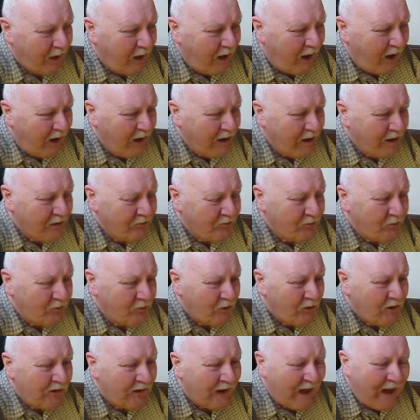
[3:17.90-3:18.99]
haven't
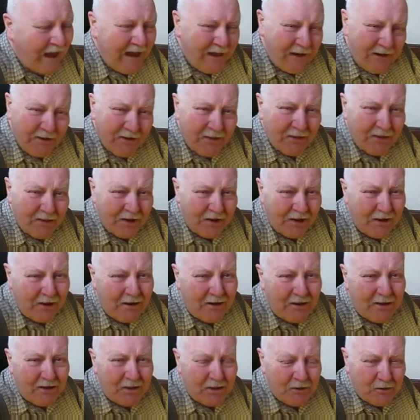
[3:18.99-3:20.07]
read anything
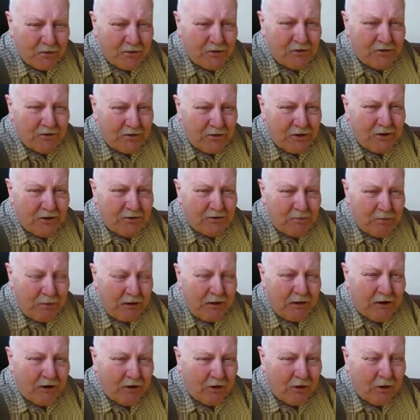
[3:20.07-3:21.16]
that would suggest
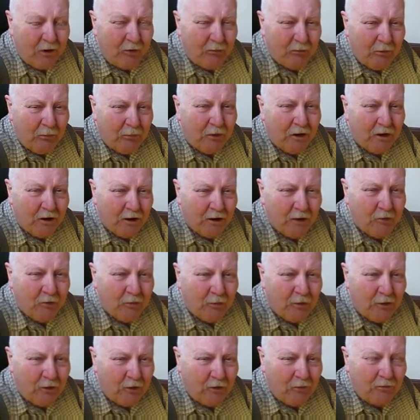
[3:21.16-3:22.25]
being in a common market would
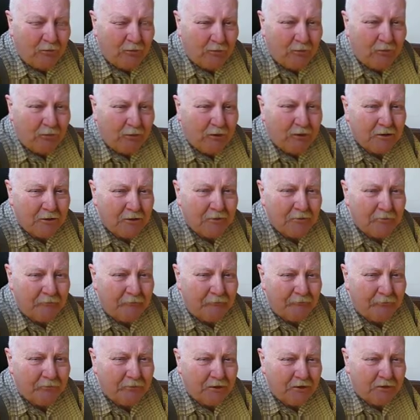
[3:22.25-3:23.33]
be good for Britain,
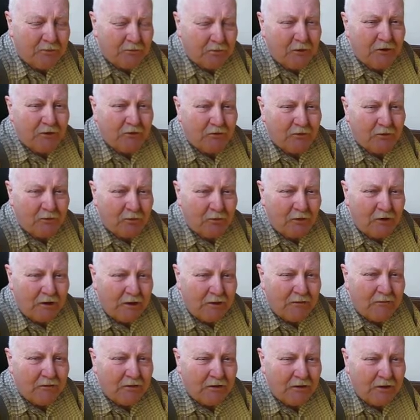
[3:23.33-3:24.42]
especially if we're
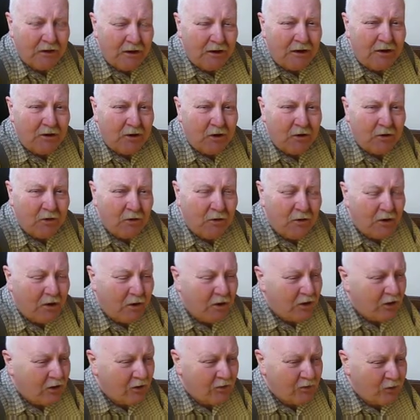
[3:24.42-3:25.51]
leaving the EU,
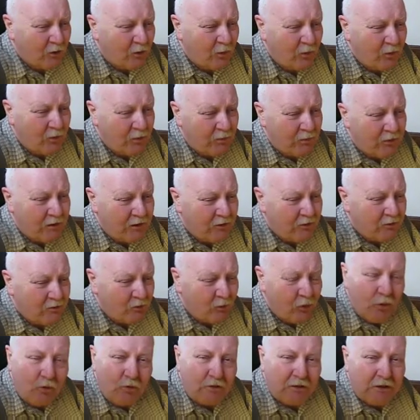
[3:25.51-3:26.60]
because all we'd be is
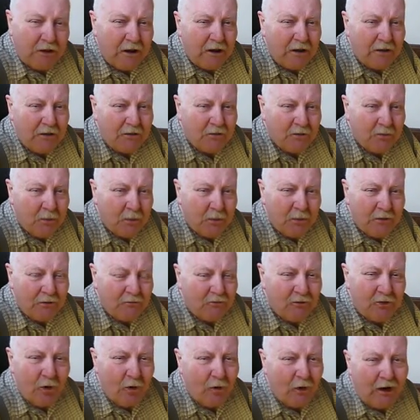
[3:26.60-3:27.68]
rule takers. We would have
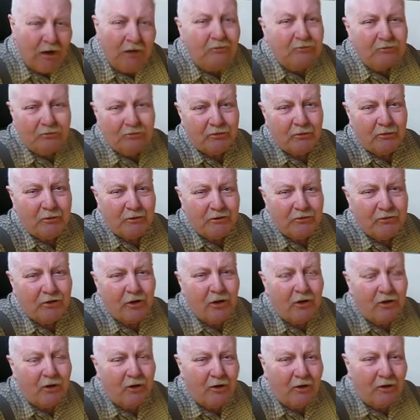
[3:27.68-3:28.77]
no influence
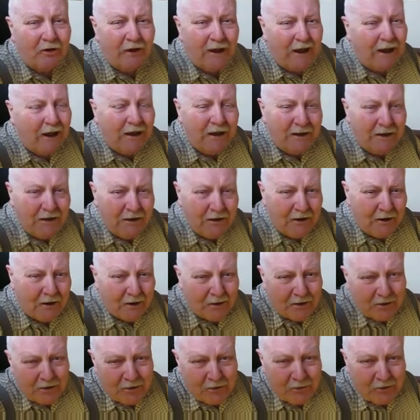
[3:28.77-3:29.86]
on any
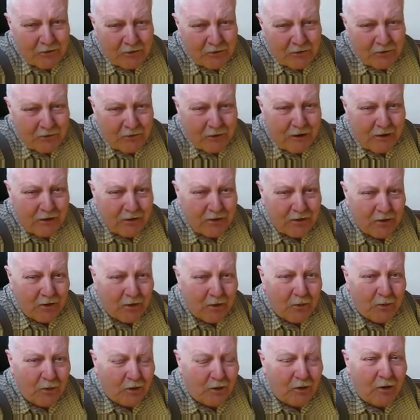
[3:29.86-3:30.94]
arguments or anything
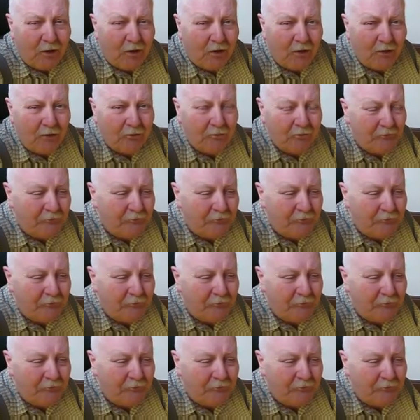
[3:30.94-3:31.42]
going on.